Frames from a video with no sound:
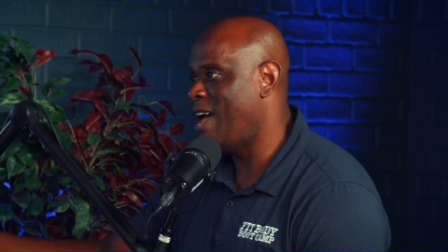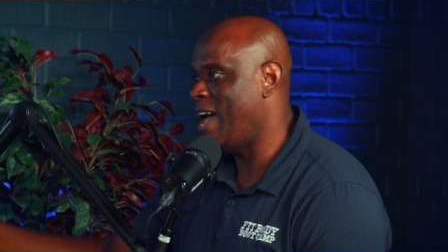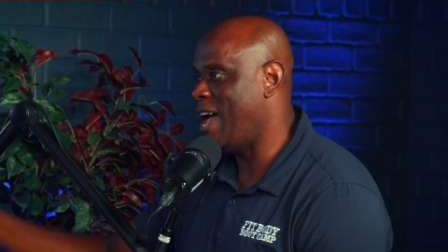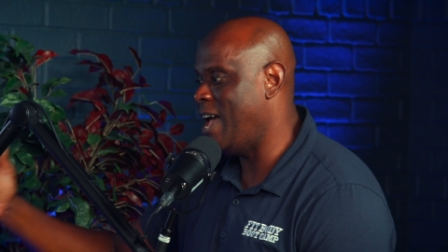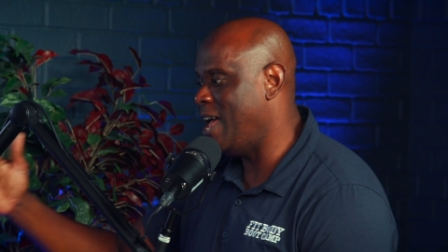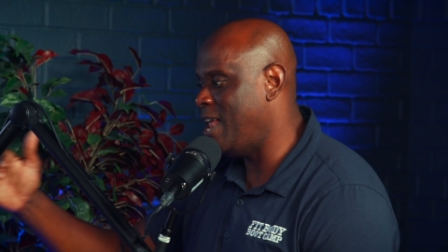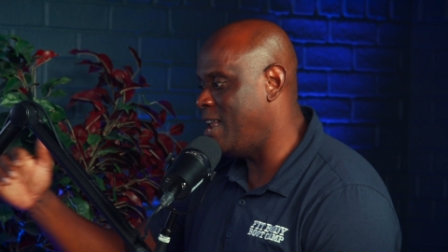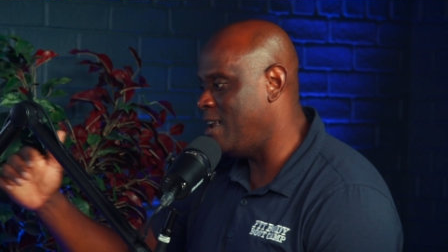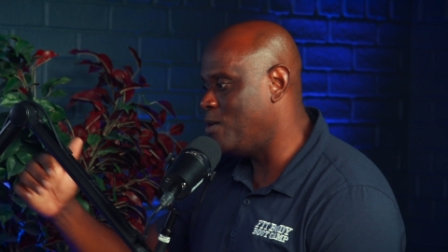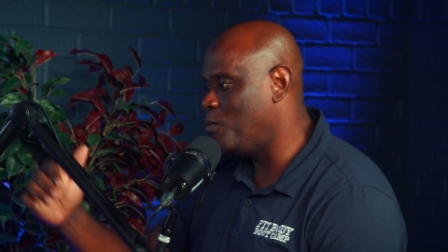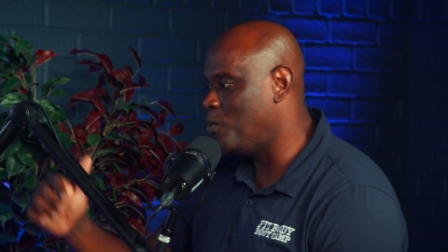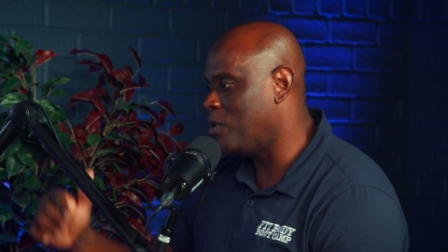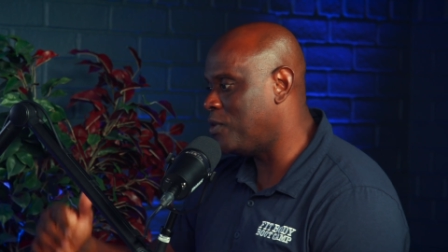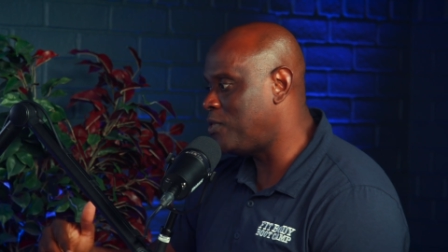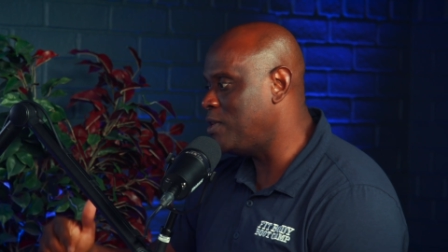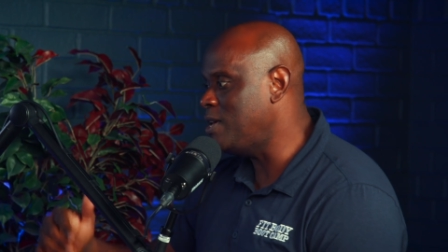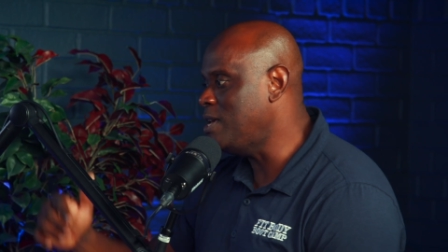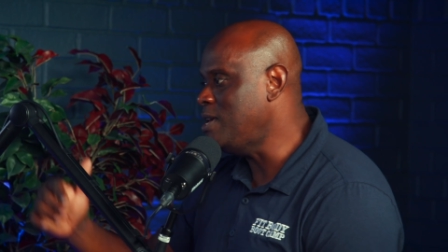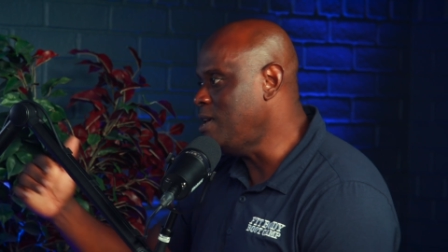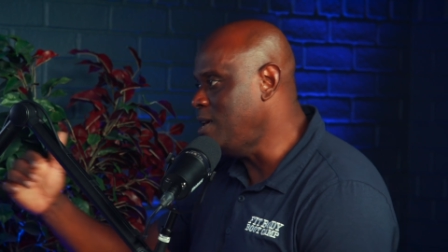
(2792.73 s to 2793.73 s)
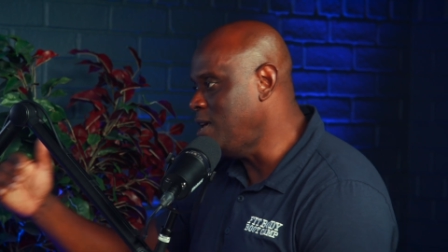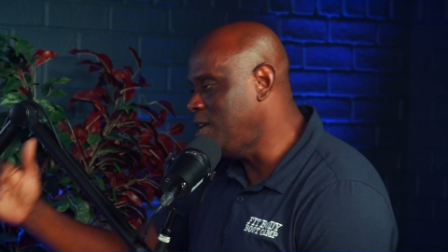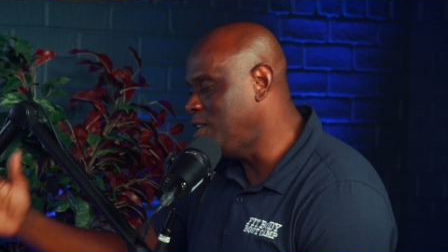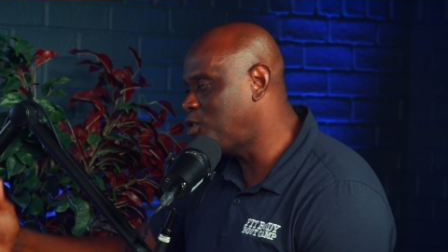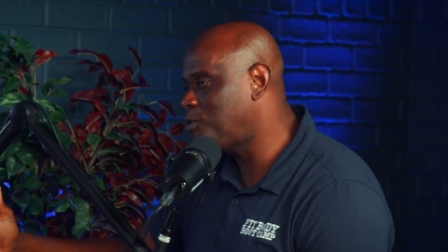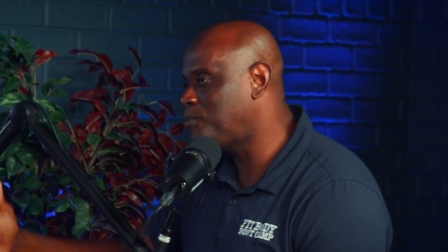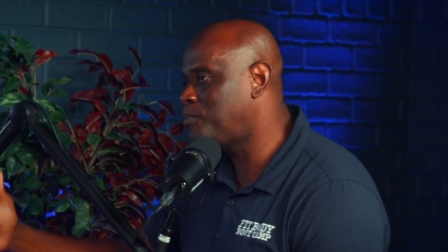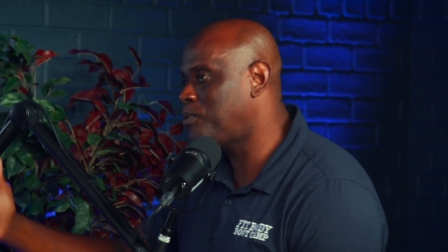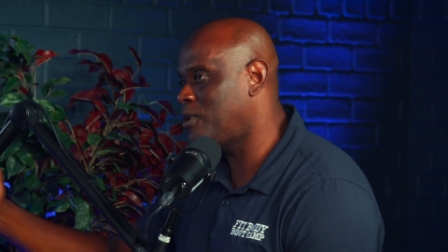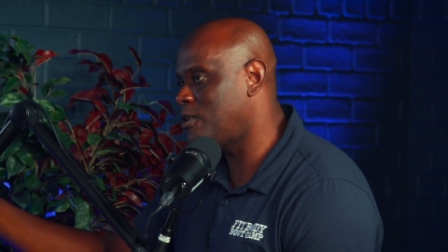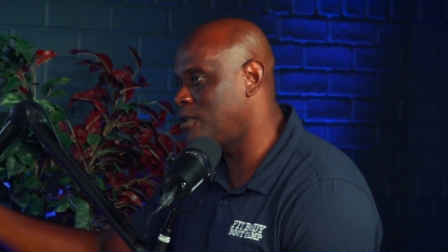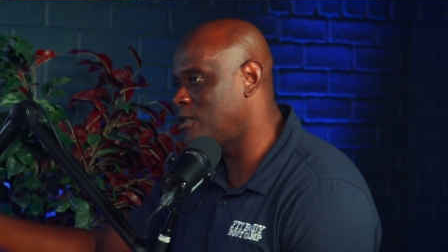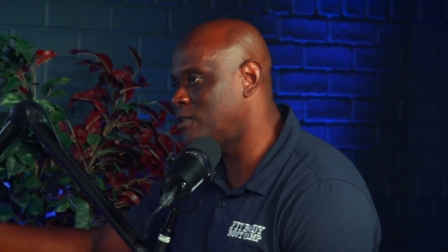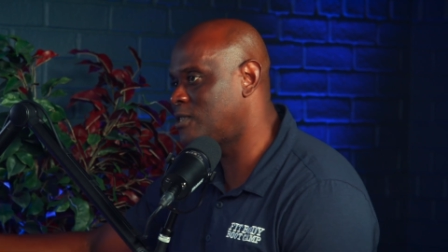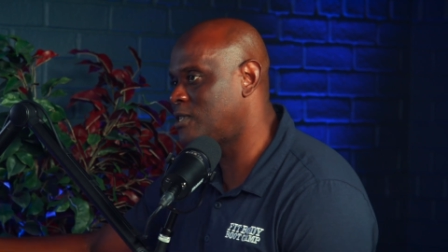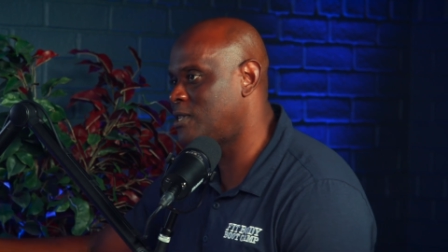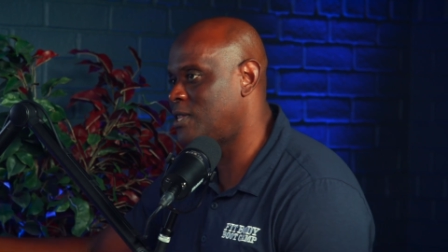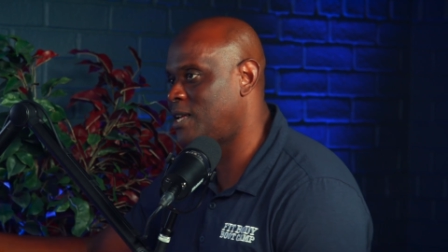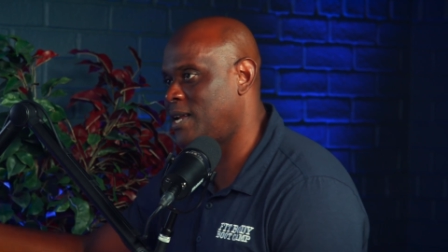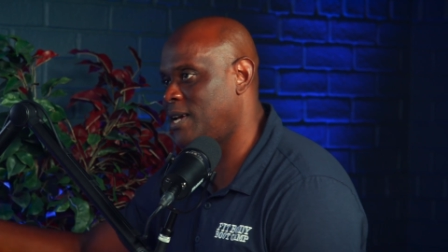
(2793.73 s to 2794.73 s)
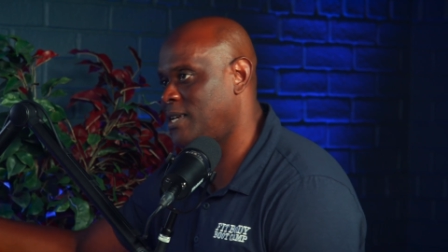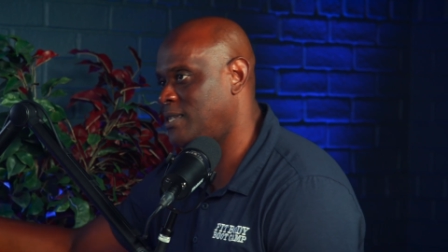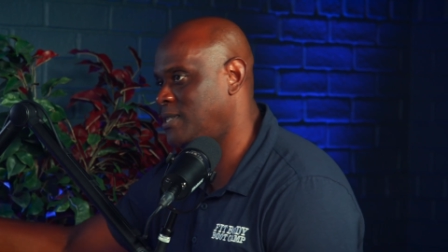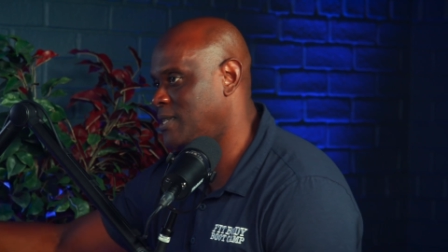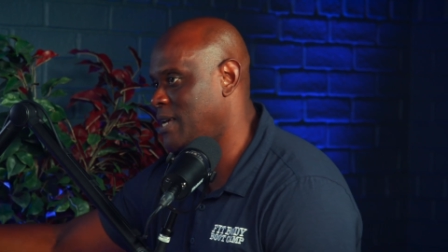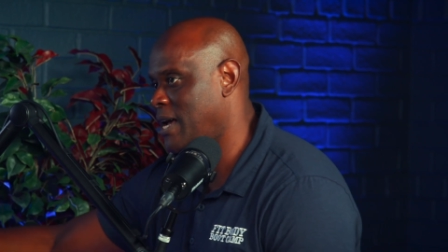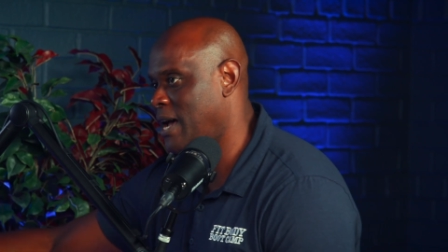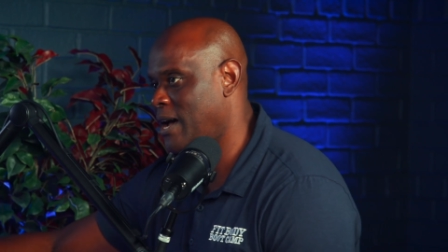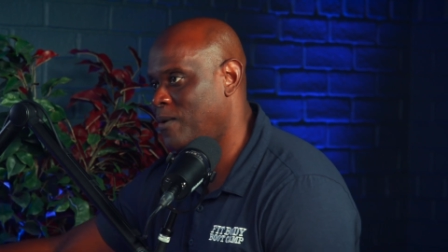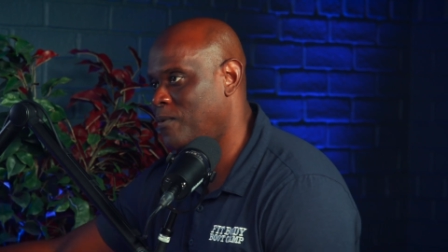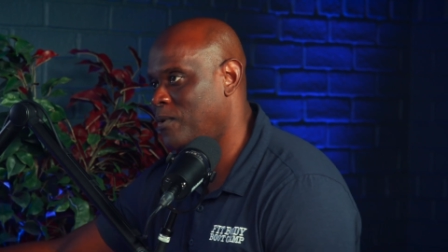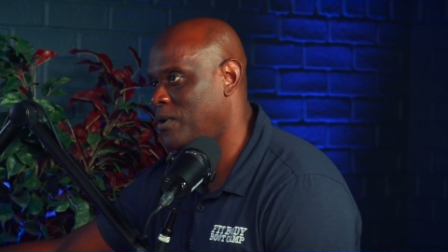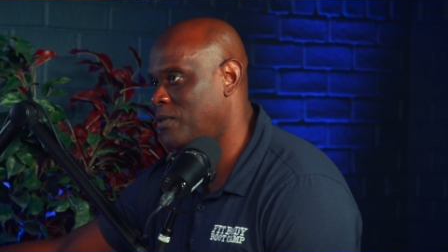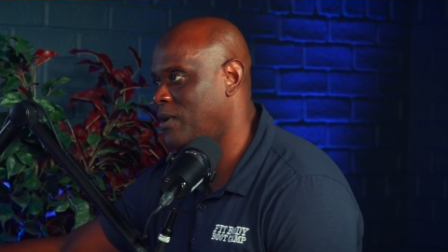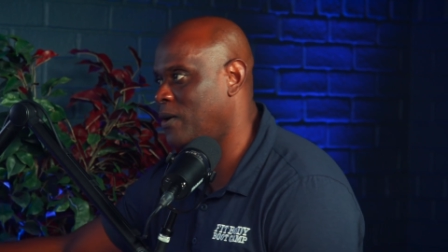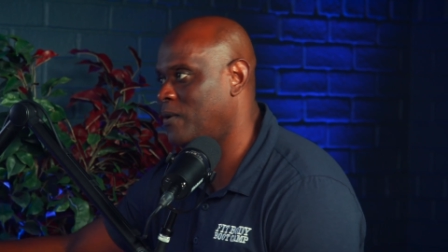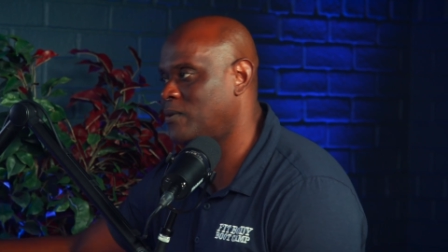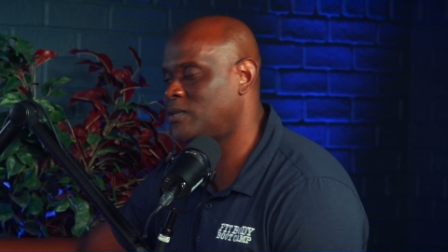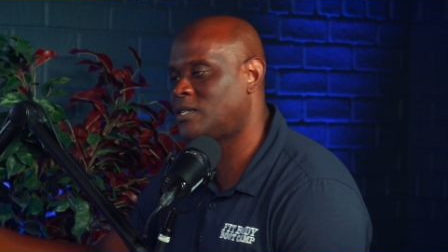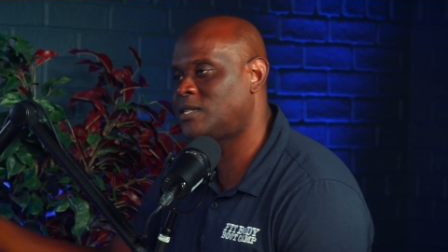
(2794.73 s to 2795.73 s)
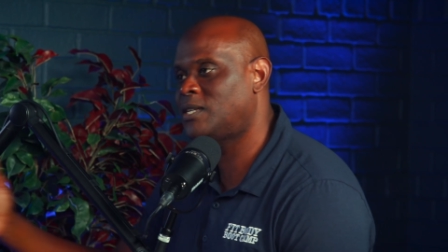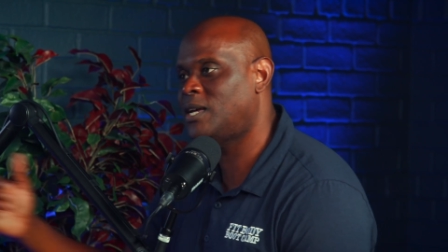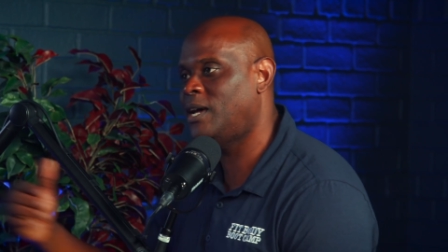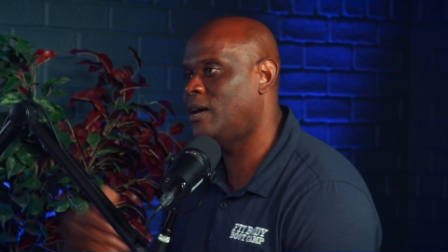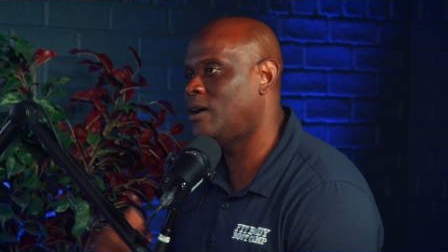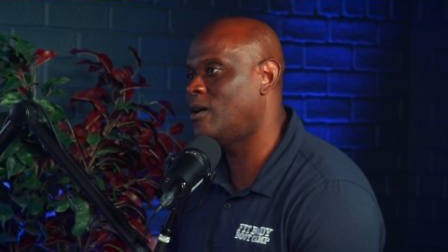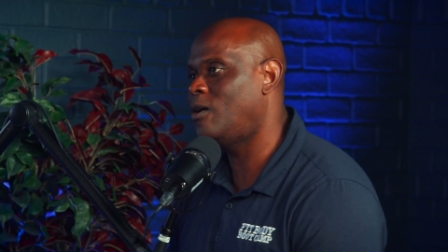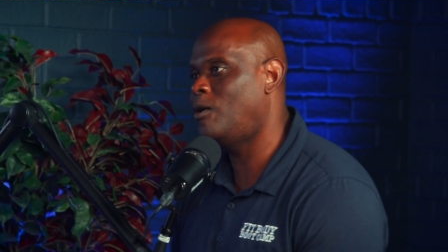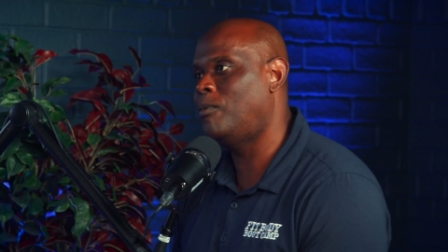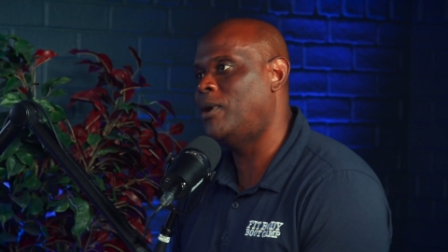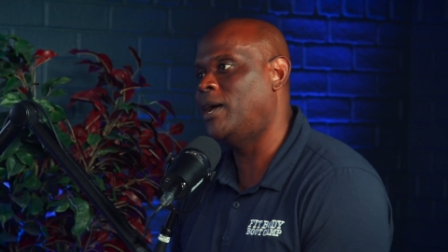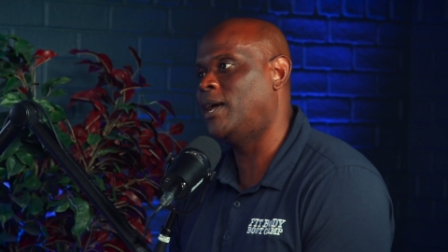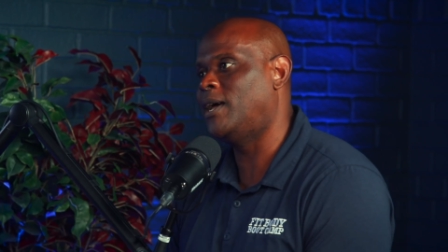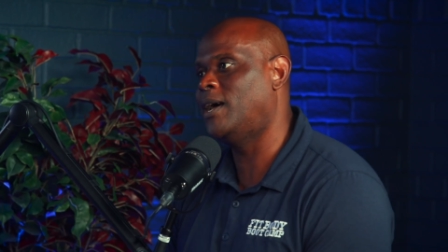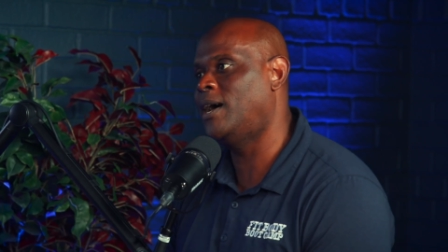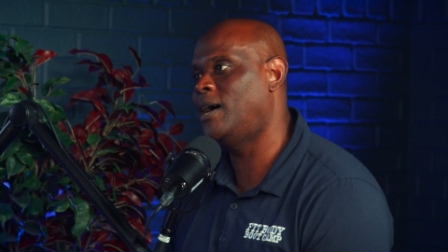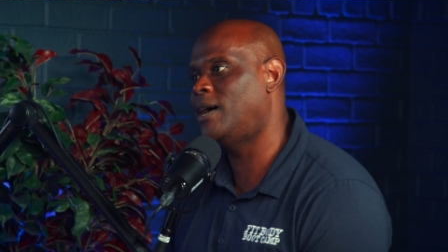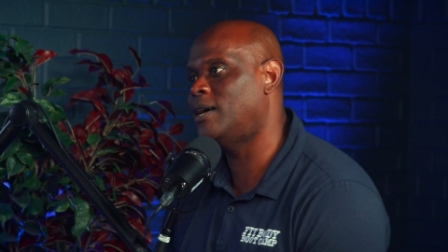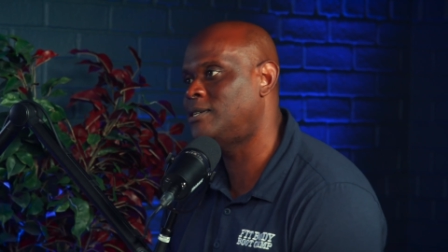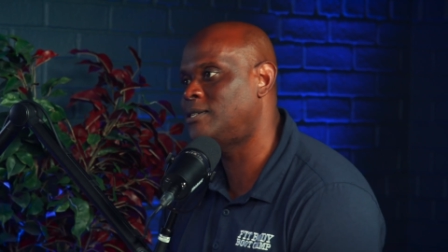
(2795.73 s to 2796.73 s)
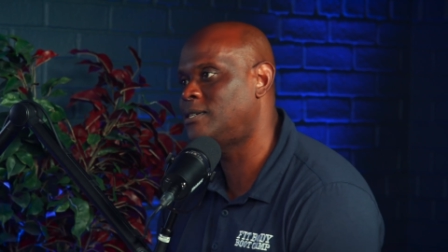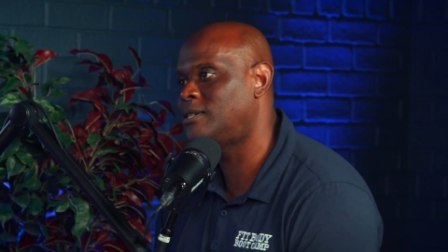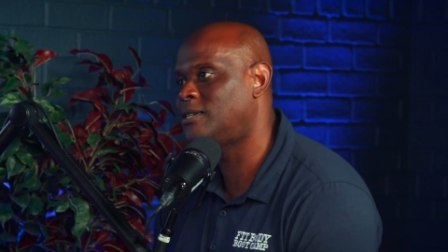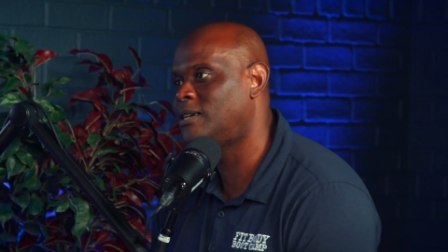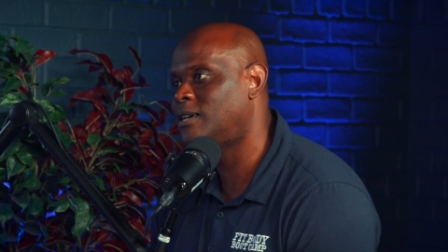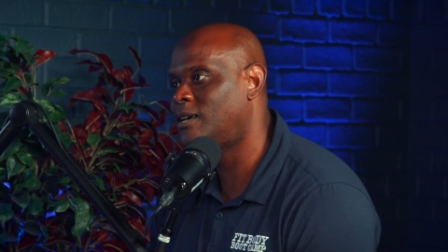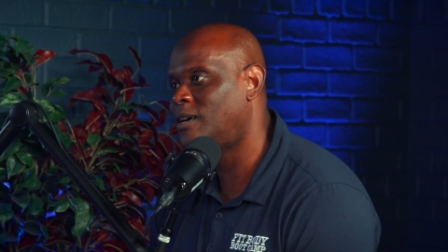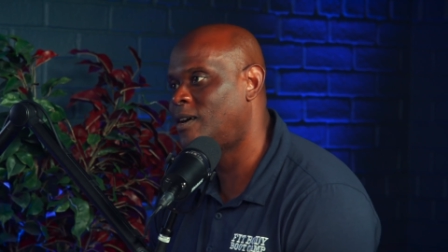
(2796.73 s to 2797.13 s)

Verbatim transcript: And with each person that I sat with, I was just like, oh my gosh,